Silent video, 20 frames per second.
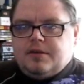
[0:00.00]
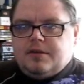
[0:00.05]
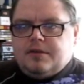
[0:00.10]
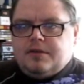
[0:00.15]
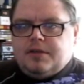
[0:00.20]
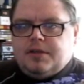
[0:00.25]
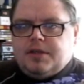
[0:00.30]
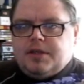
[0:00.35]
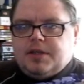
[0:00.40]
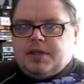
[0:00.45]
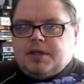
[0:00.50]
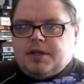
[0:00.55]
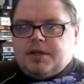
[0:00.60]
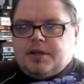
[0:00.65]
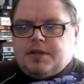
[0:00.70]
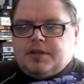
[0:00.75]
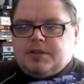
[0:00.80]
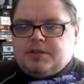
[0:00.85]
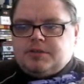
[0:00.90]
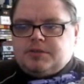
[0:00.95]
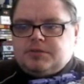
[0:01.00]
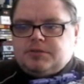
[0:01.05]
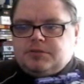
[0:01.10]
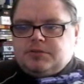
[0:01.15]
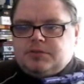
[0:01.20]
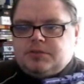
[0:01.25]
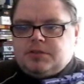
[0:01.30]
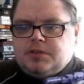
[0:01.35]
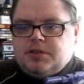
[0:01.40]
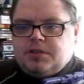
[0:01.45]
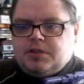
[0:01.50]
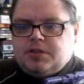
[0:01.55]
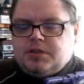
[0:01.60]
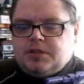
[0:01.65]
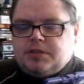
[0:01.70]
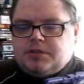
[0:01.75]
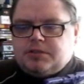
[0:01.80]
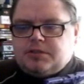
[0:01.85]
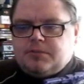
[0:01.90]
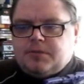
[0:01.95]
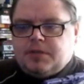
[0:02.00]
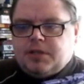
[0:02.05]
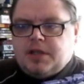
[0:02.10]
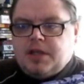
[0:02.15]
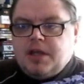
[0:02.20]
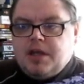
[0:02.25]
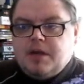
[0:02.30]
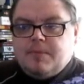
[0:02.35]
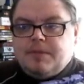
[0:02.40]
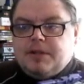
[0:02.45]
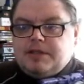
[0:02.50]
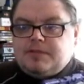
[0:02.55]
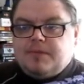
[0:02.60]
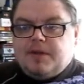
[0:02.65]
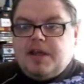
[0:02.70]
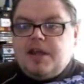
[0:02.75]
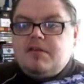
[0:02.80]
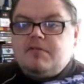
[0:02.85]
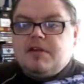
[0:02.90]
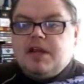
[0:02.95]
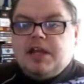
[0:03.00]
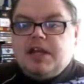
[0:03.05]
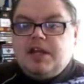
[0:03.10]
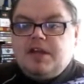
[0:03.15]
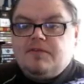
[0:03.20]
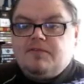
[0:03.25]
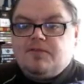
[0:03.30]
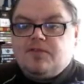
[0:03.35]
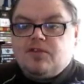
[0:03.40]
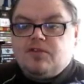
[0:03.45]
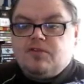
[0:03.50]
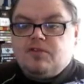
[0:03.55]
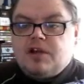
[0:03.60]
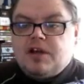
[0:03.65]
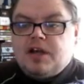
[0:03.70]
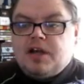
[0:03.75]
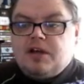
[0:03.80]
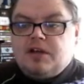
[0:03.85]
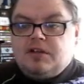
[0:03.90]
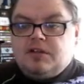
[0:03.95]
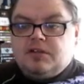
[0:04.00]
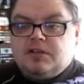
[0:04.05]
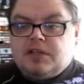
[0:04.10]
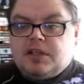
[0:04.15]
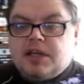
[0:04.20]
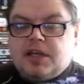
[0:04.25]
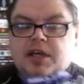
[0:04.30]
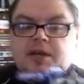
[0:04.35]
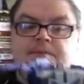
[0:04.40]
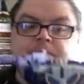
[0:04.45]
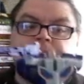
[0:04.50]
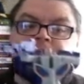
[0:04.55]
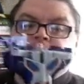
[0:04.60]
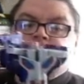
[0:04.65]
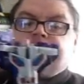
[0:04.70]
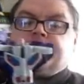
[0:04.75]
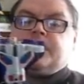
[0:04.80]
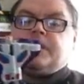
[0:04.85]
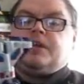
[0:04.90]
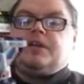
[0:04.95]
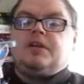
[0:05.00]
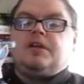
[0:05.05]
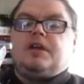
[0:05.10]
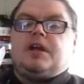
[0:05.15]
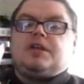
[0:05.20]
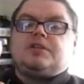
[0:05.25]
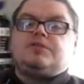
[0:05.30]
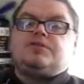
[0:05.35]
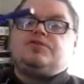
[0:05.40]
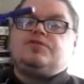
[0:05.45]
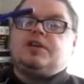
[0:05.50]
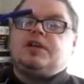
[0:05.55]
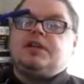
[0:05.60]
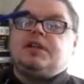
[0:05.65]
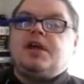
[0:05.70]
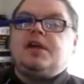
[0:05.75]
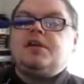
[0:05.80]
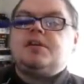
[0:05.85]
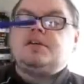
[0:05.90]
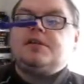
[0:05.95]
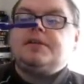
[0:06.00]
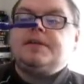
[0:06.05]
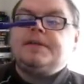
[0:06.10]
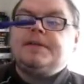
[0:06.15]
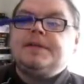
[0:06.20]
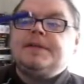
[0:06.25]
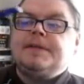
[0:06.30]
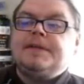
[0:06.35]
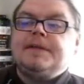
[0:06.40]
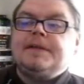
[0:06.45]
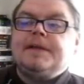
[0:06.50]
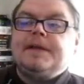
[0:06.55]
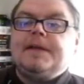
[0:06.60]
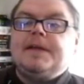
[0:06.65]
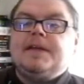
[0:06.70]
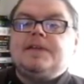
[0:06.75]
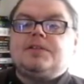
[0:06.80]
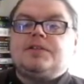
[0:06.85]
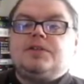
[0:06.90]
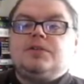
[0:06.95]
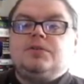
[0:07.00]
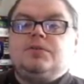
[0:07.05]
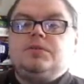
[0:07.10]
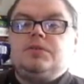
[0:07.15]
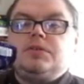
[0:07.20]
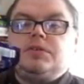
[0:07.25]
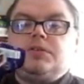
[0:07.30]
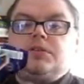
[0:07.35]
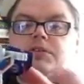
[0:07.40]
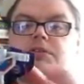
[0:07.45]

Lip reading: Yeah, that's about it. But that's about it really for old Astrotrain there. He is cool.